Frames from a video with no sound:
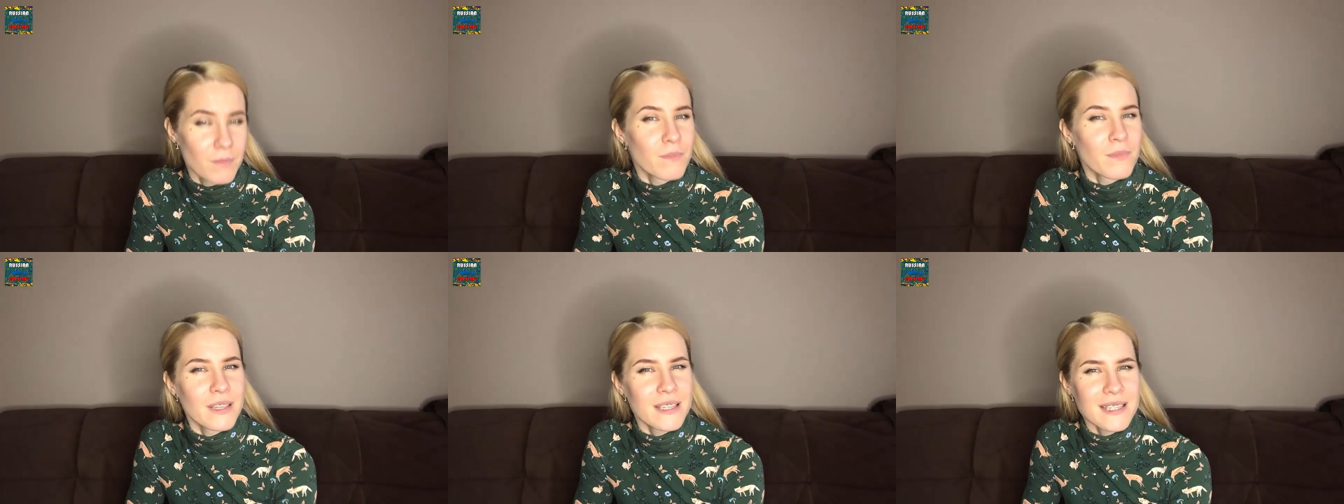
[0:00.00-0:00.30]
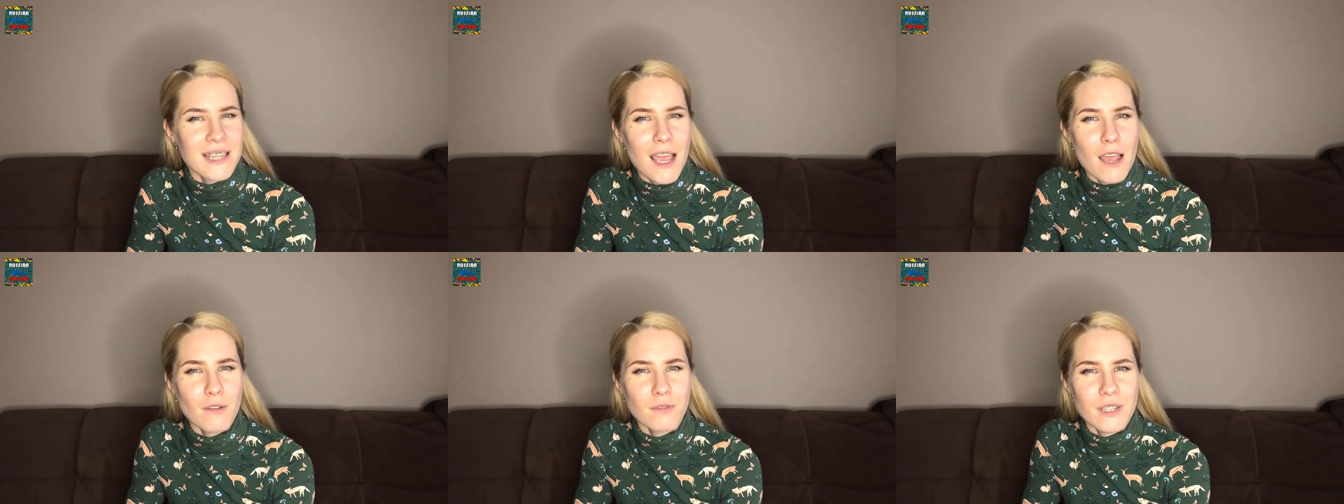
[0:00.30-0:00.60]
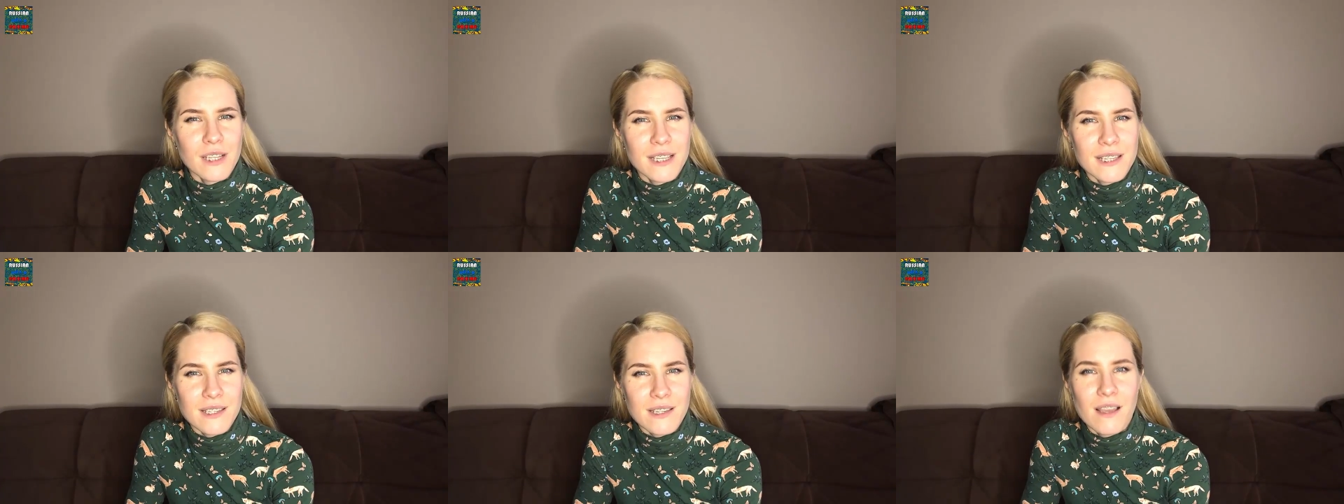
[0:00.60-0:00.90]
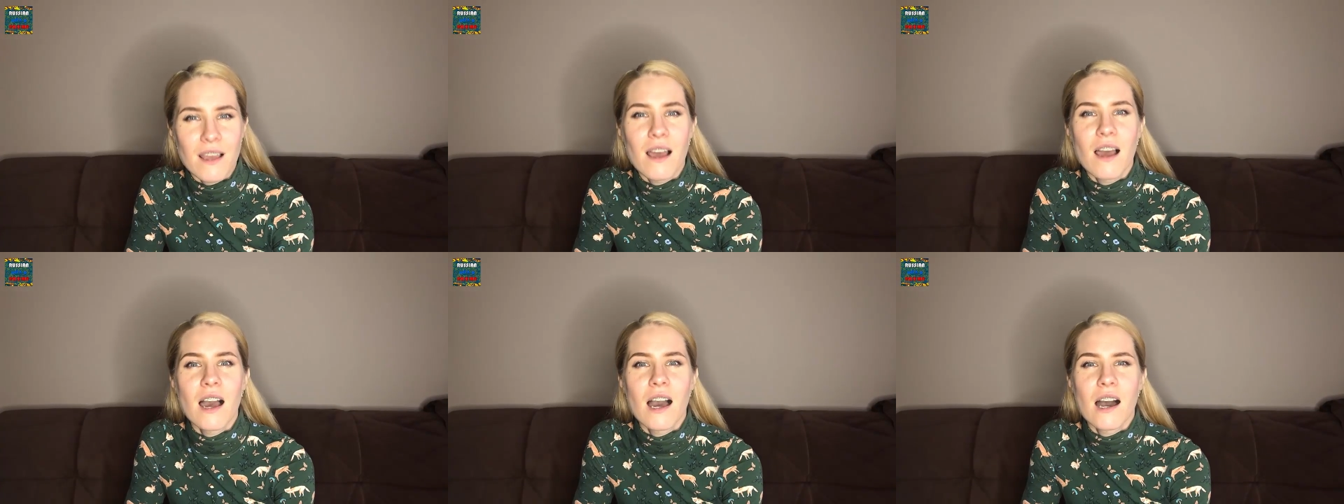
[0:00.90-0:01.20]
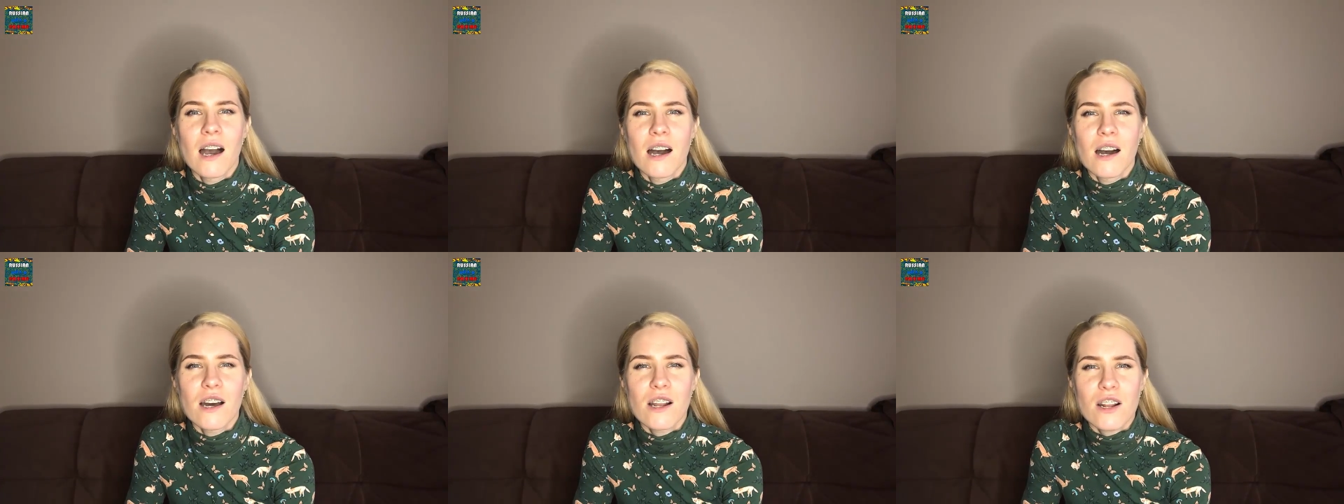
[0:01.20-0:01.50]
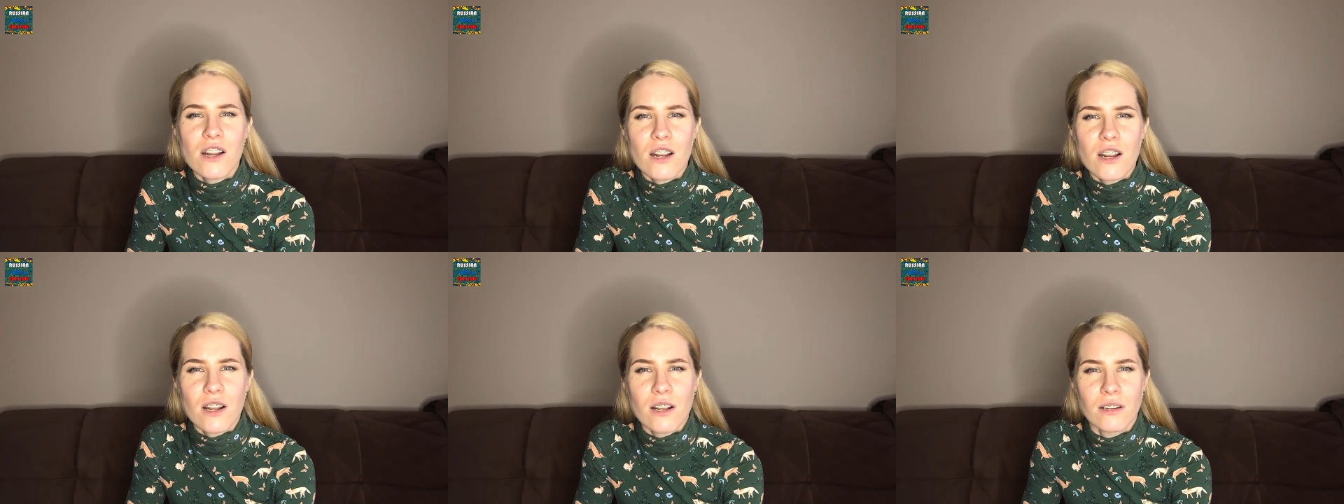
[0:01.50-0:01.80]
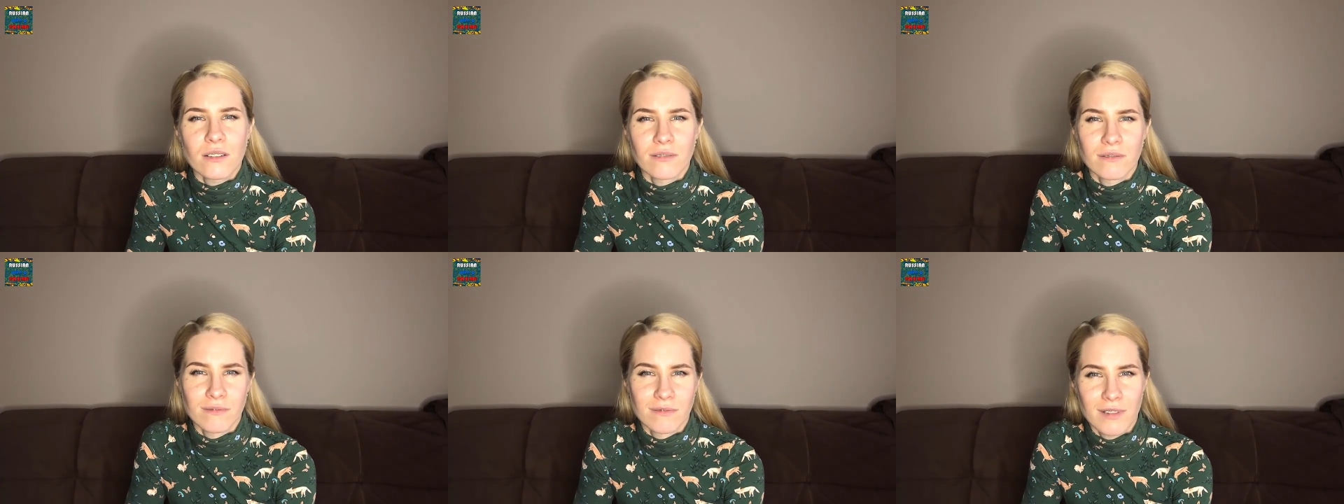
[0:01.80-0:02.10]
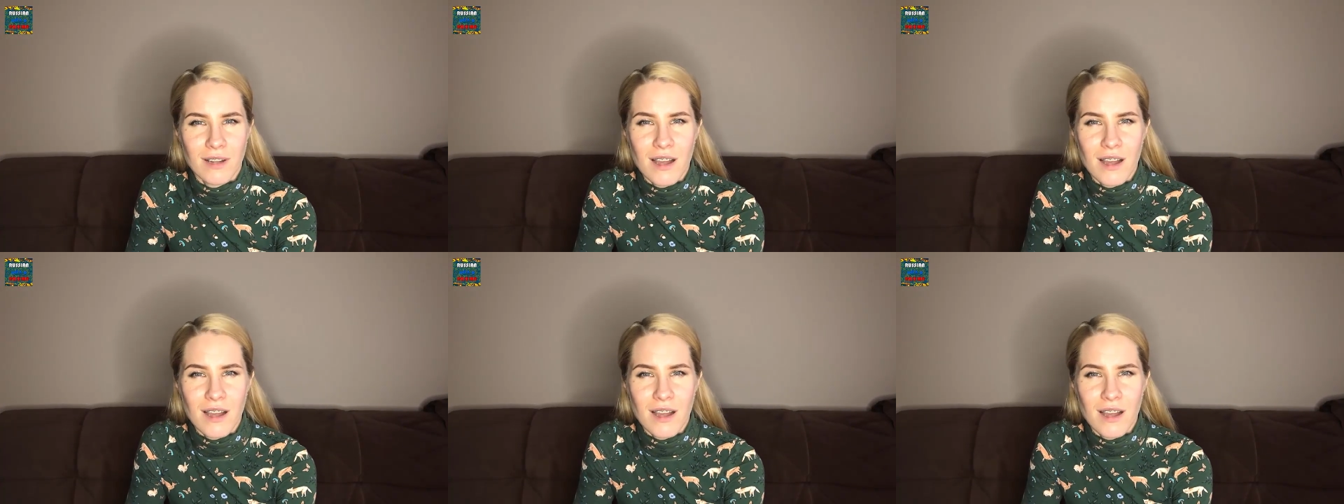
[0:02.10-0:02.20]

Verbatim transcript: The sound is R